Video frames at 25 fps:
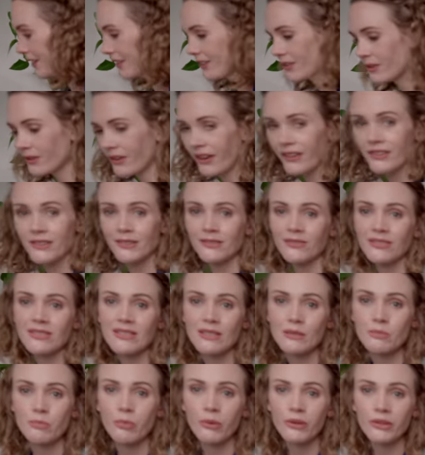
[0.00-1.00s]
You guys have
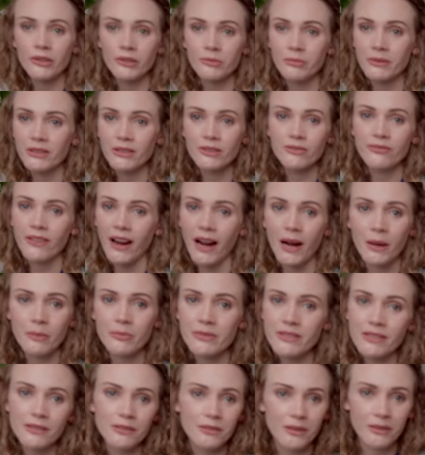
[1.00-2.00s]
spoiled me. You've
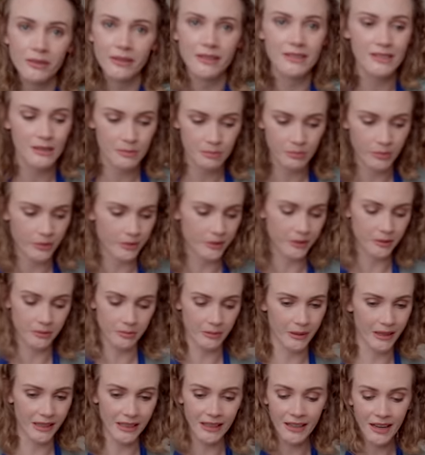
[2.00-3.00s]
absolutely spoiled
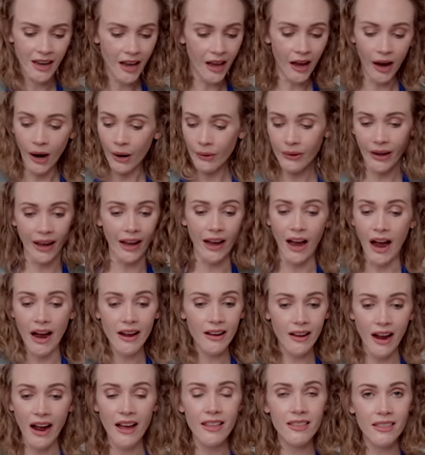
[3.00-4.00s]
me. Okay,
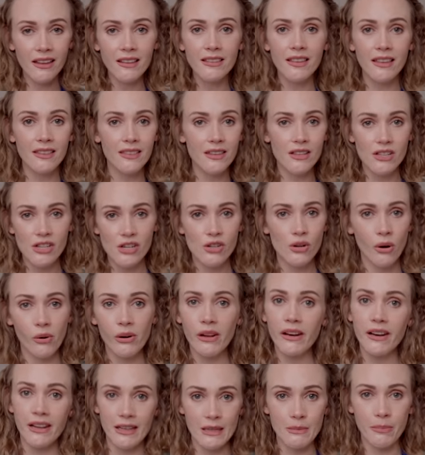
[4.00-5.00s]
I think that the
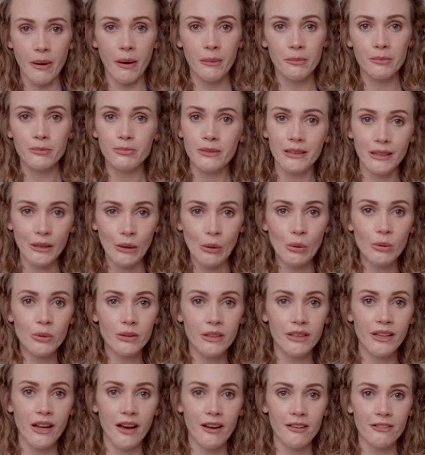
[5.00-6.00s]
Stollen is probably cool
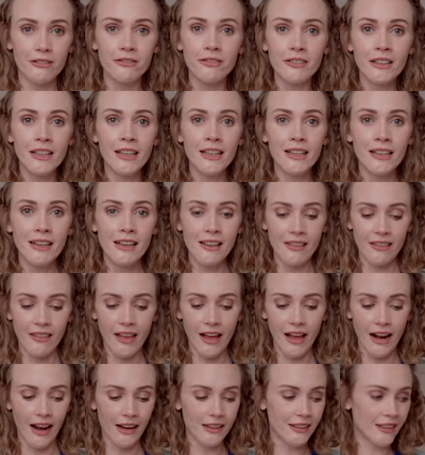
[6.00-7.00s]
enough
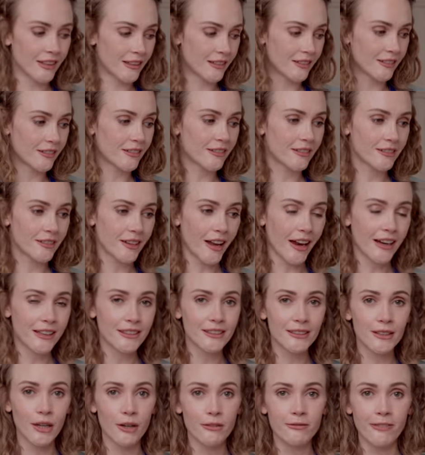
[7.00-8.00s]
that I can
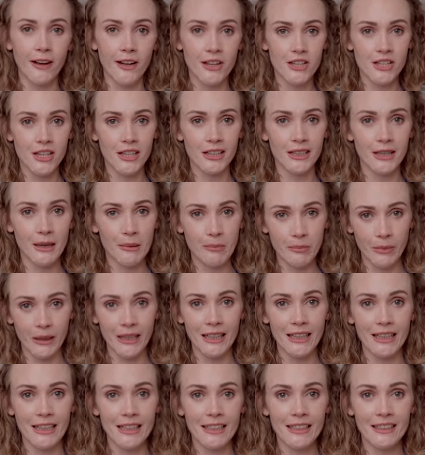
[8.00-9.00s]
go fetch it and bring
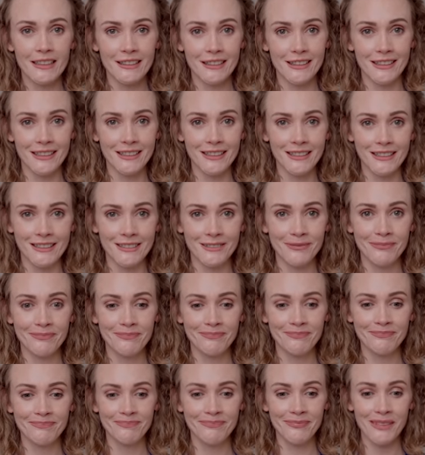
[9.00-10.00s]
it in and
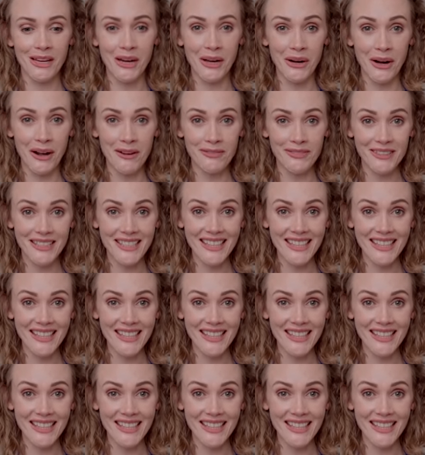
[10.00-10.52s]
cut off a